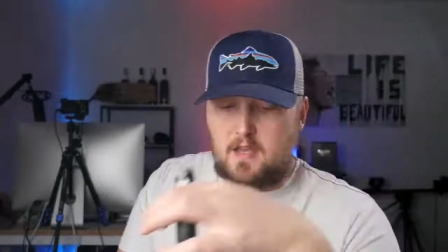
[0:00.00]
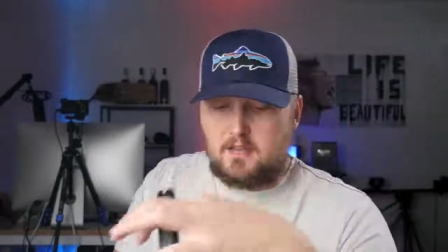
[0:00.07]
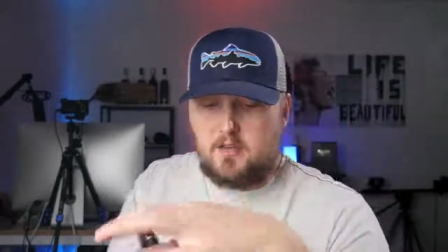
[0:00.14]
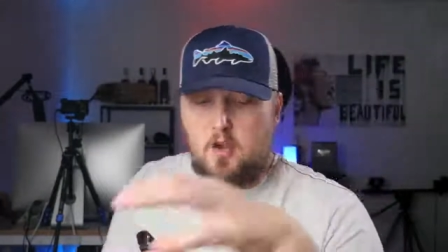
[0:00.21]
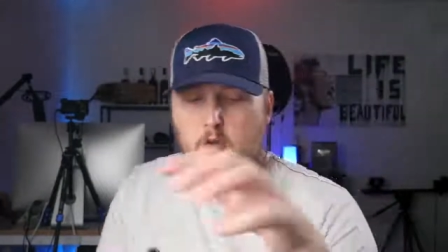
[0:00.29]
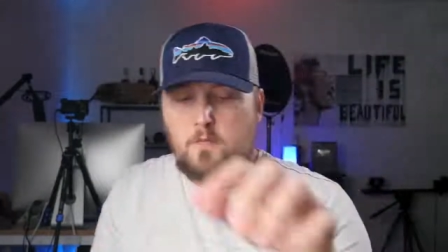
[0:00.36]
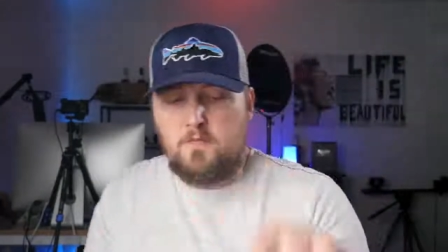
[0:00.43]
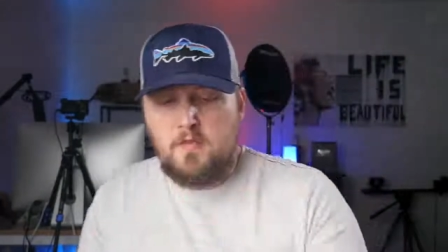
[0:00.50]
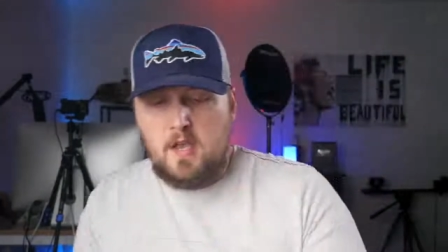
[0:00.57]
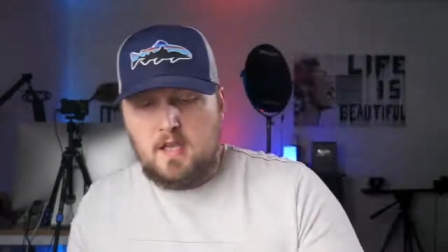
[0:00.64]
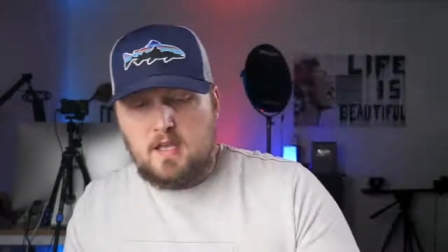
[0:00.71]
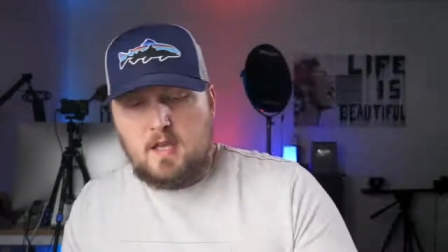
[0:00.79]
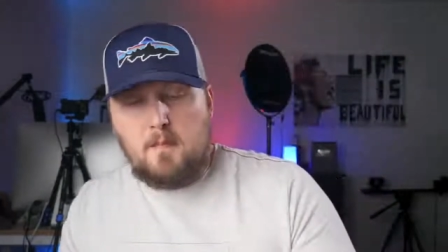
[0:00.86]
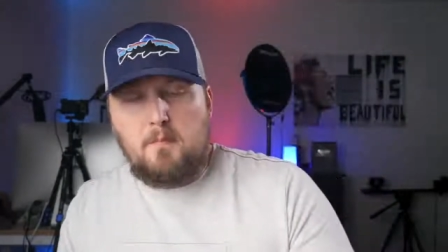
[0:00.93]
So
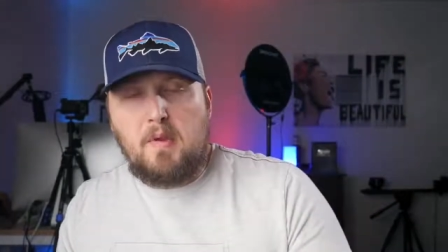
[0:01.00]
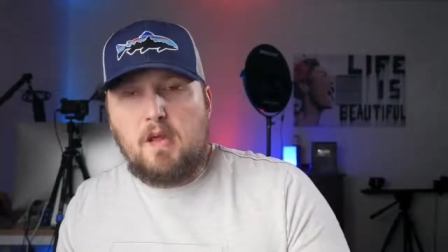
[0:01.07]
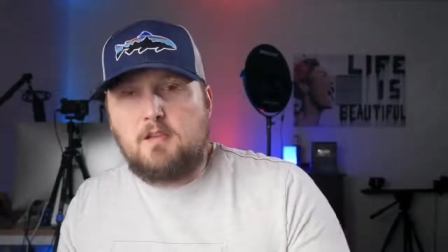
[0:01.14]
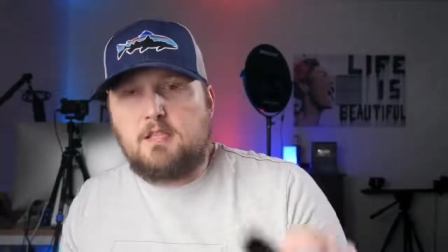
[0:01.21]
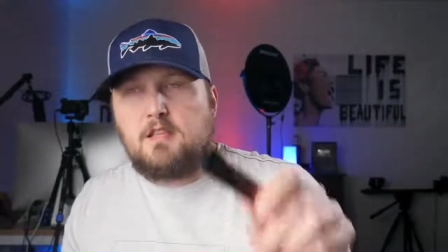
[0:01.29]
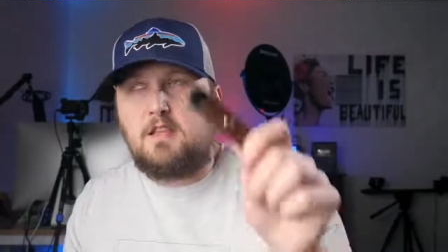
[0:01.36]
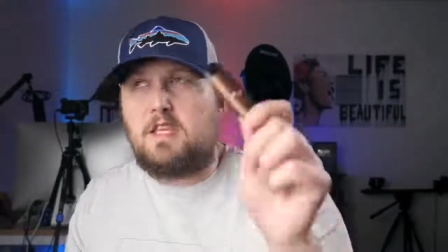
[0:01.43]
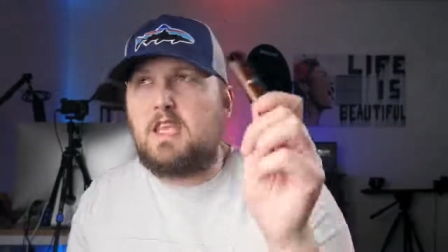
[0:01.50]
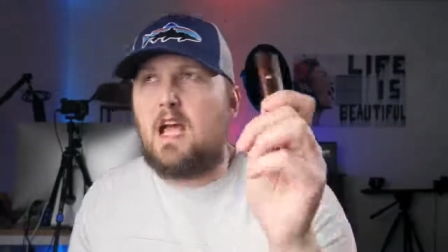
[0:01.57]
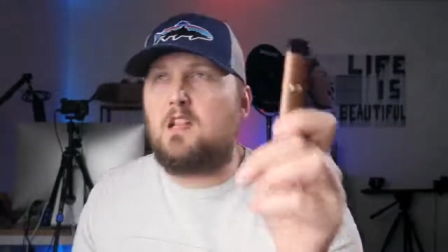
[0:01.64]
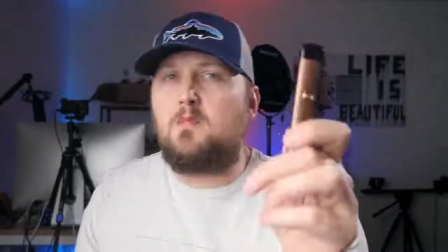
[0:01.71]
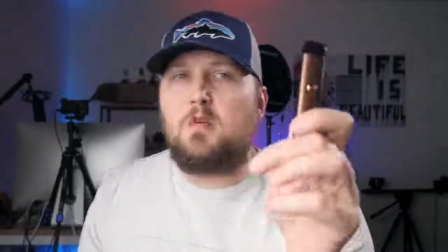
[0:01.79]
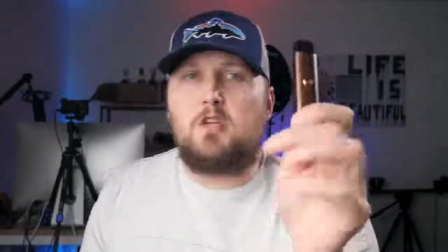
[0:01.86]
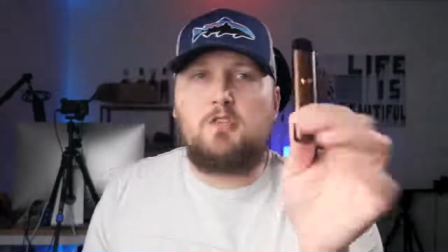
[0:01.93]
compared to the
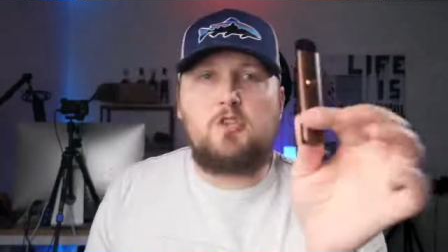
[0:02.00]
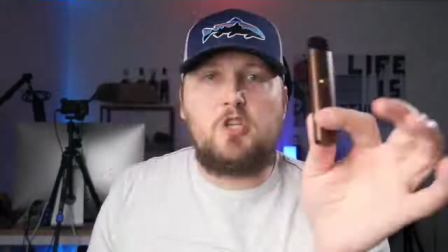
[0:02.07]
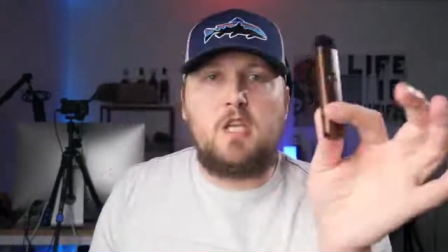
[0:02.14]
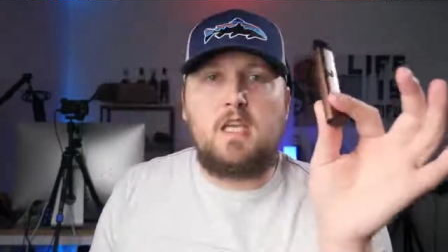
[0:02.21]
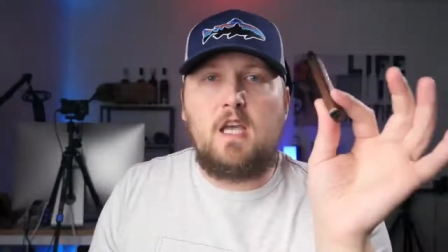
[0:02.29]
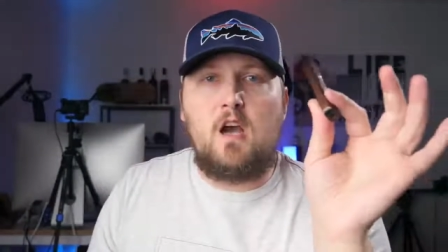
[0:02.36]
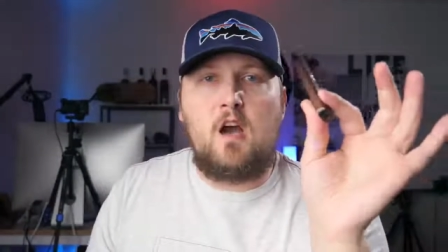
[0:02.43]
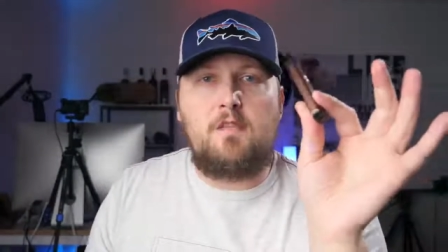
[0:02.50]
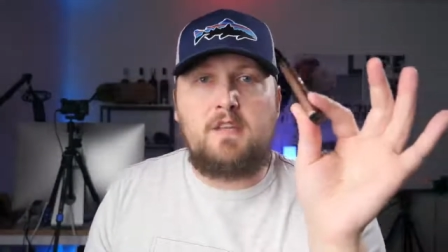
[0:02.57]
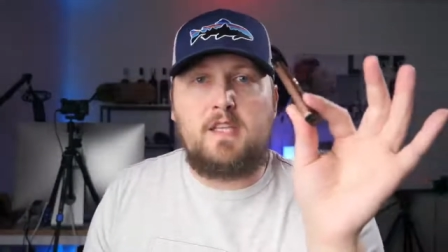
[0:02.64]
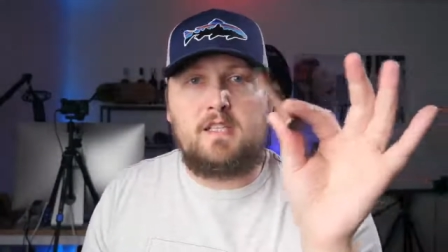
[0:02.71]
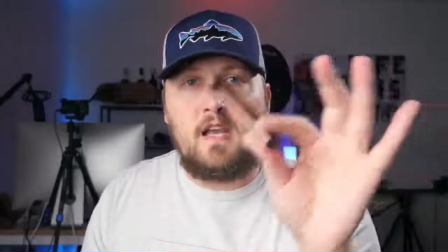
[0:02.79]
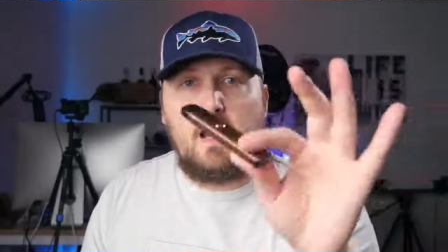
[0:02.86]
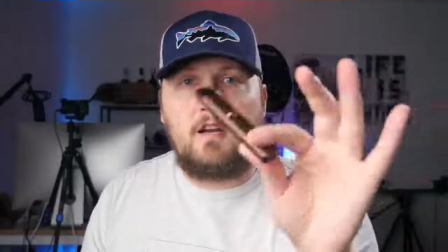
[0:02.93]
Caliburn G on
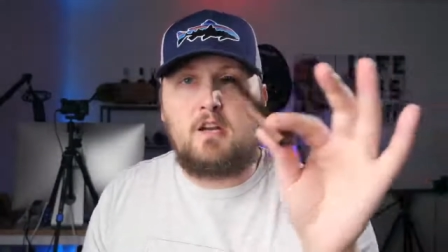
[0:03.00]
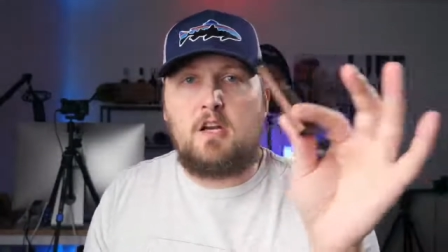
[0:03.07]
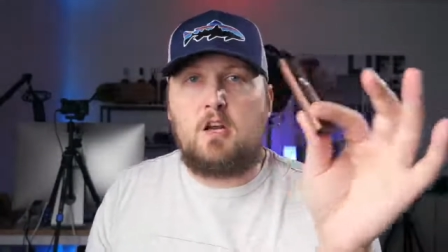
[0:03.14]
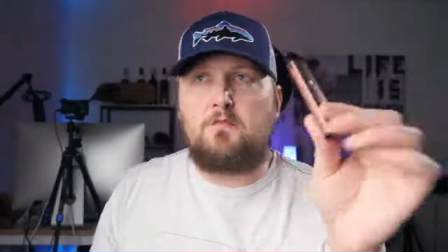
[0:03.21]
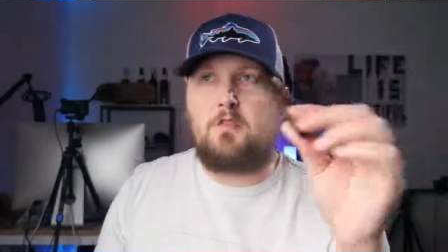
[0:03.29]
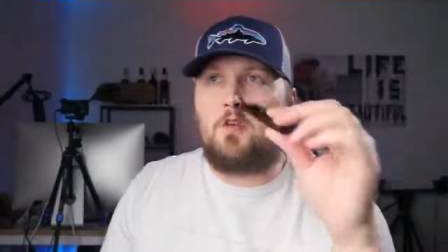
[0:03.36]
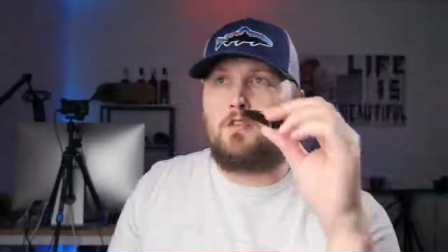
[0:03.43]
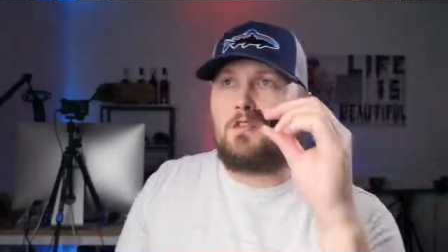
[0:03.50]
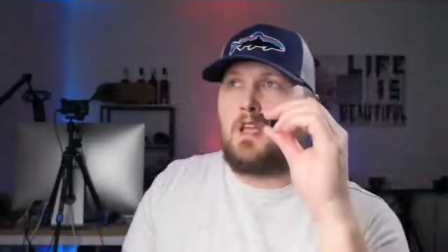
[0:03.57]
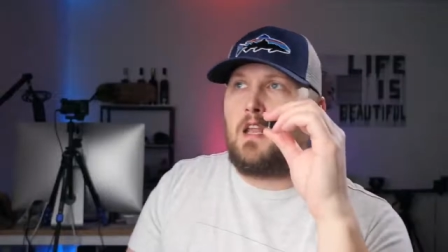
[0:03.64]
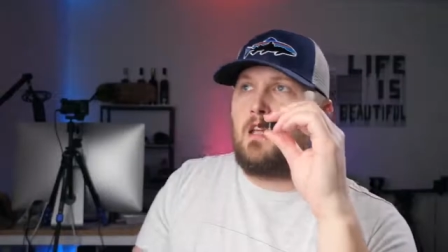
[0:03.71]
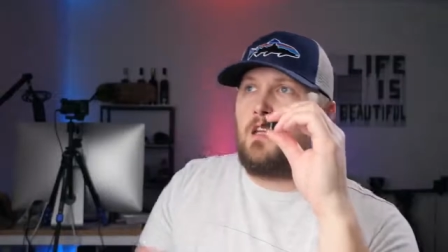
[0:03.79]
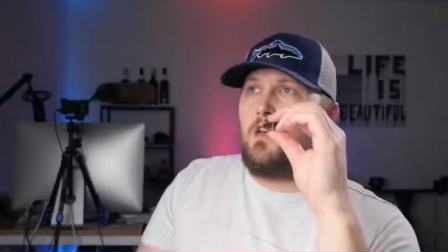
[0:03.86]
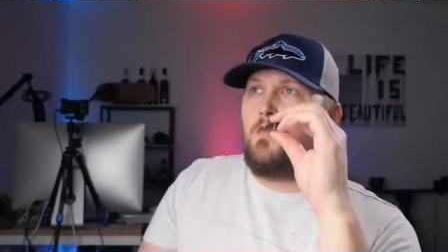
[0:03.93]
the tighter airflow
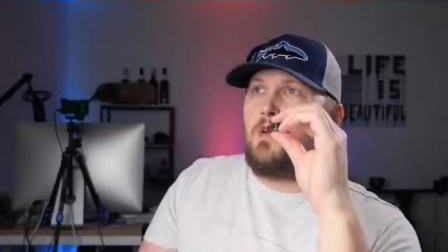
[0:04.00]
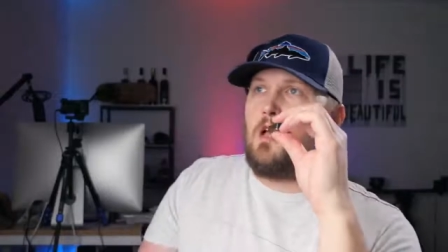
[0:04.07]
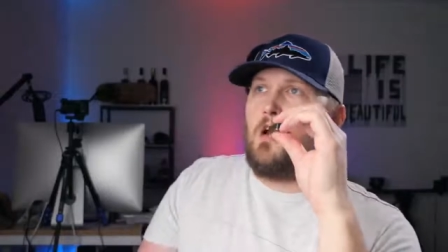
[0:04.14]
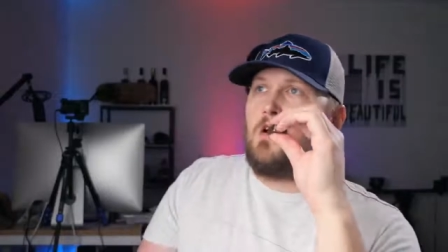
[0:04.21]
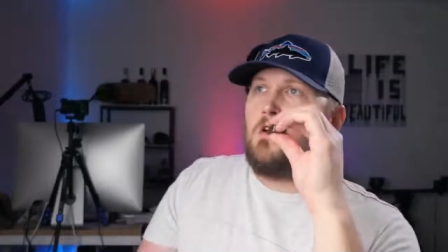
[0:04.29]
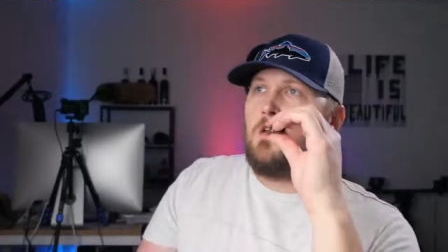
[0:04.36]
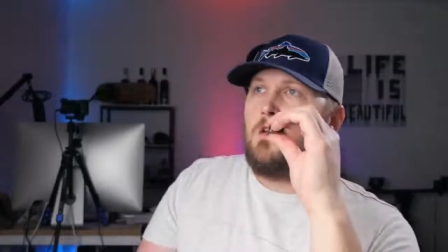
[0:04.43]
setting, here we go.